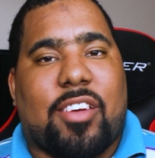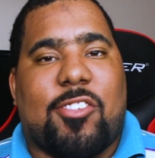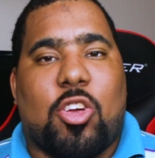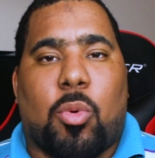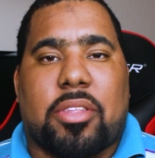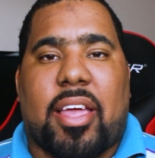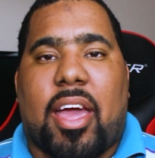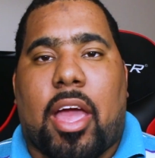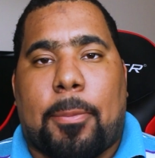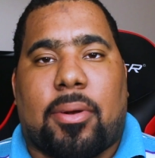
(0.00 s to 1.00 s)
I mean, you want
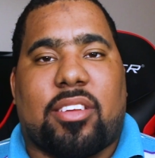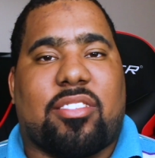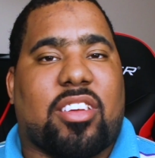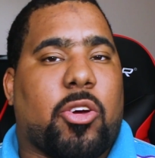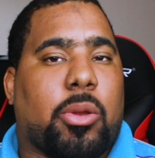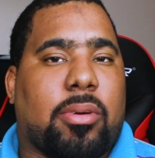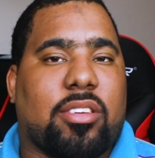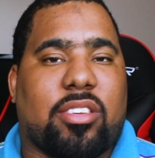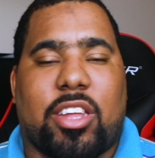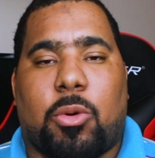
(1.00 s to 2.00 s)
that A plus, Security
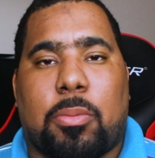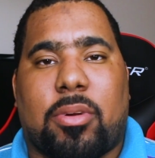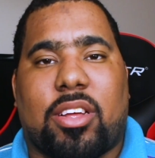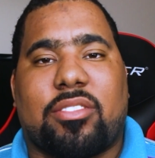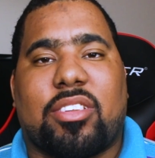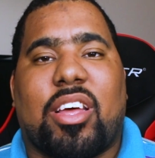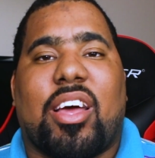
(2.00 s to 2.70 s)
Plus, Network Plus,